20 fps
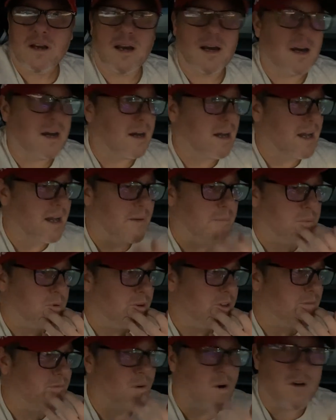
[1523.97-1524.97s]
I'm
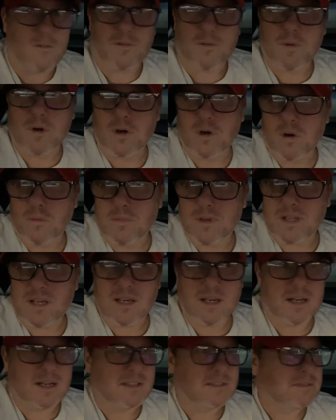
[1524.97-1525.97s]
pretty far from home.
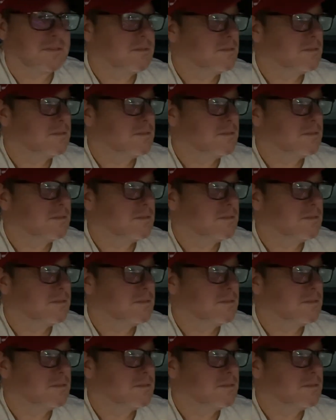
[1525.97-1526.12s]
Yeah,